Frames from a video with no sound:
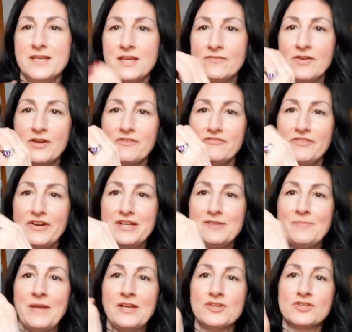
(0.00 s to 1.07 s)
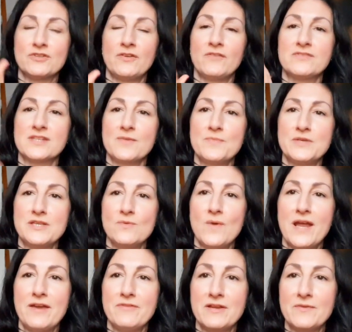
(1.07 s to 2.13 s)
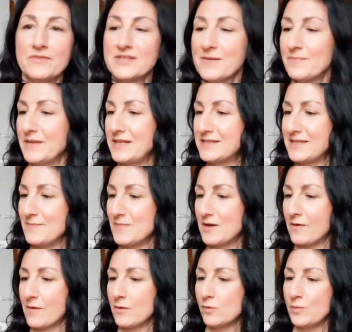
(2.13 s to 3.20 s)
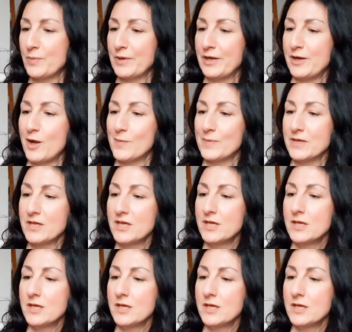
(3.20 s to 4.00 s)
If I can find a picture of somebody wearing something similar, I will put it up.